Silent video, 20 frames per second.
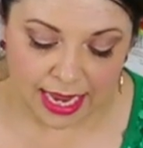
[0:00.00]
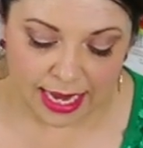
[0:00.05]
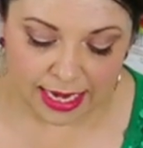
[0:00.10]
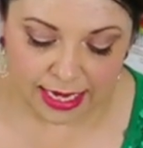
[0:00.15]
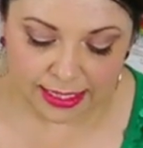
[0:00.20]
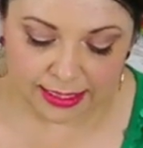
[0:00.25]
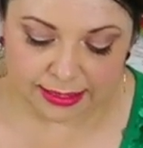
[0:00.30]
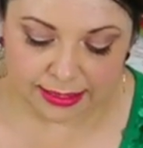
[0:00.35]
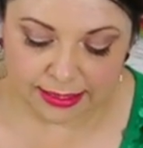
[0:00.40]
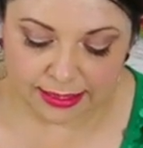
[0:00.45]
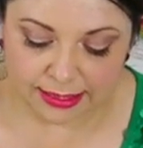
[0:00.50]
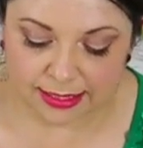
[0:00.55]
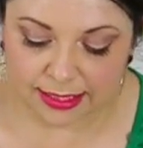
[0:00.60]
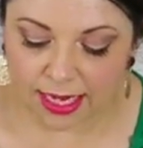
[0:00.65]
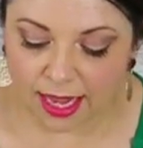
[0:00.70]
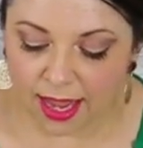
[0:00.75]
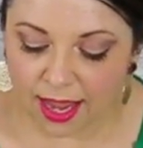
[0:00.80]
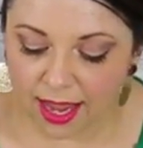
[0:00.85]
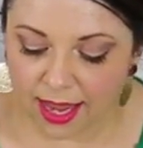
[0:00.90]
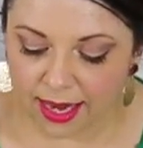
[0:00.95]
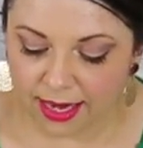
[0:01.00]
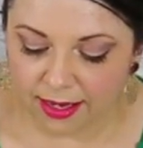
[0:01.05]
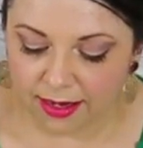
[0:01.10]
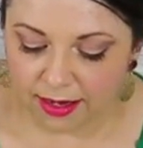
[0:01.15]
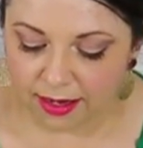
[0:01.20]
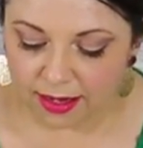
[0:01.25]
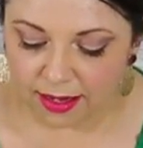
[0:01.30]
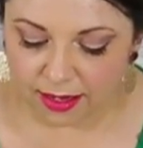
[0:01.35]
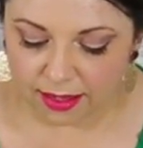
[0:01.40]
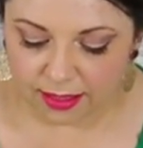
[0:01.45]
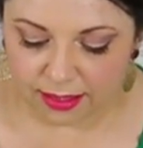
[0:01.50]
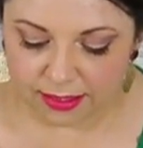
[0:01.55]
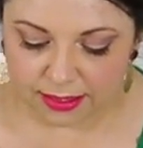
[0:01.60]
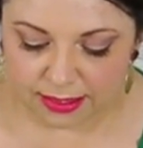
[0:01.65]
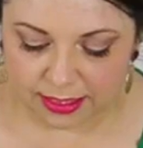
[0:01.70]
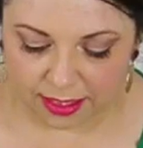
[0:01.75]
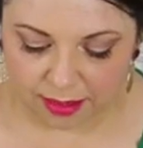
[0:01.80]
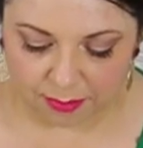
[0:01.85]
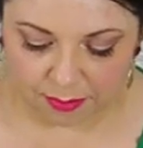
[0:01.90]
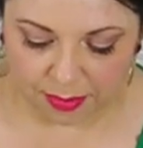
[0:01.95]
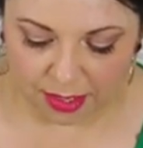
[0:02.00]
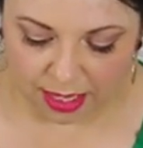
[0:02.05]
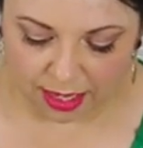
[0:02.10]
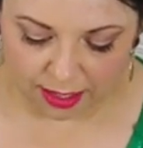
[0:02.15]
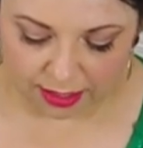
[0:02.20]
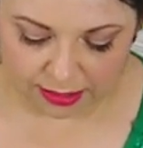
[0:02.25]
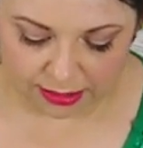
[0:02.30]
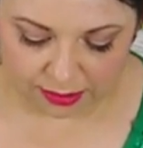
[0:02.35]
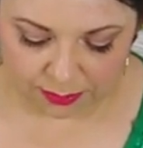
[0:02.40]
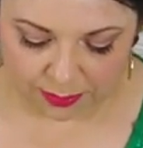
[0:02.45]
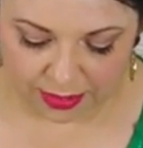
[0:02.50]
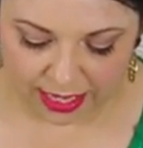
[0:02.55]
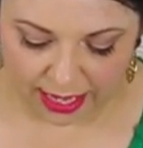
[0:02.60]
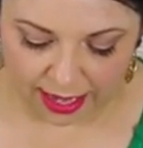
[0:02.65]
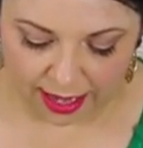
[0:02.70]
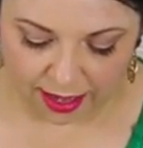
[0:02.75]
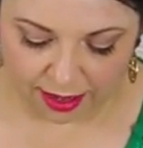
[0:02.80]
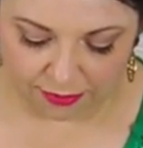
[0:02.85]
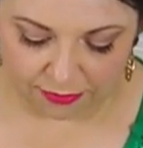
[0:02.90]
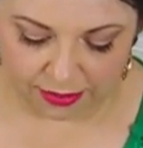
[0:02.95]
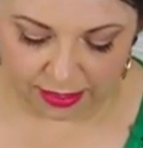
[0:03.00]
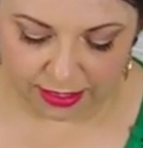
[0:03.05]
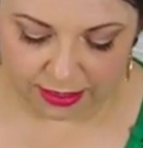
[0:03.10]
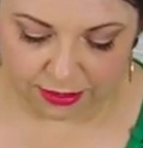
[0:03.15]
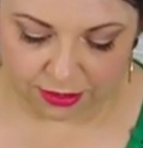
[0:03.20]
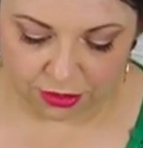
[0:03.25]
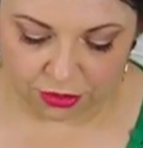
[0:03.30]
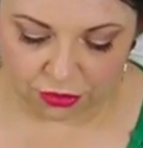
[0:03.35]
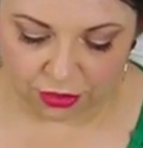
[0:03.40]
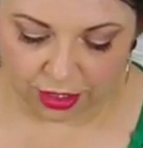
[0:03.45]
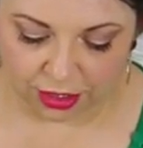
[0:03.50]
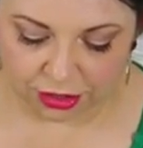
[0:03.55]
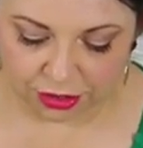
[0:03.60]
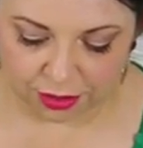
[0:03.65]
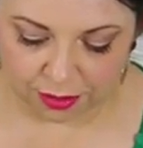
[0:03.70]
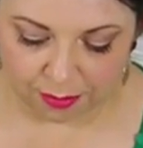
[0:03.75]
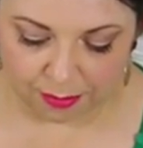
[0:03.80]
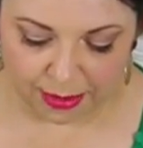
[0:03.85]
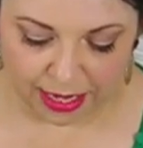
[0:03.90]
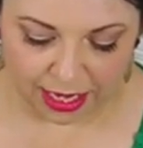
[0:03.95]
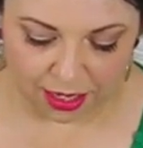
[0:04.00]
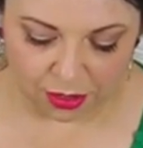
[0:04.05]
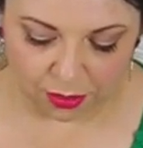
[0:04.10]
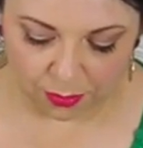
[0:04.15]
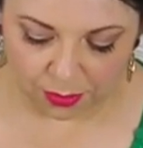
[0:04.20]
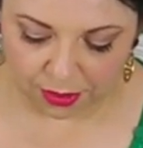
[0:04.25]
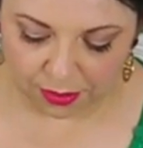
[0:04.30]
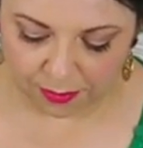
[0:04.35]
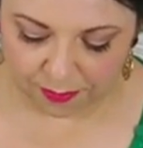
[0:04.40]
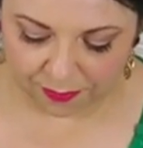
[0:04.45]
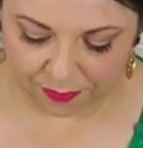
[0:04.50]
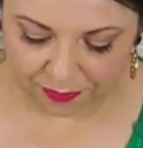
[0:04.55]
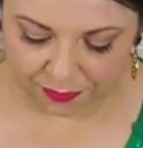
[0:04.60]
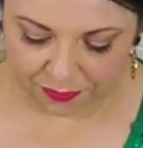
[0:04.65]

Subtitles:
Inside the tin box, we have the instruction manual.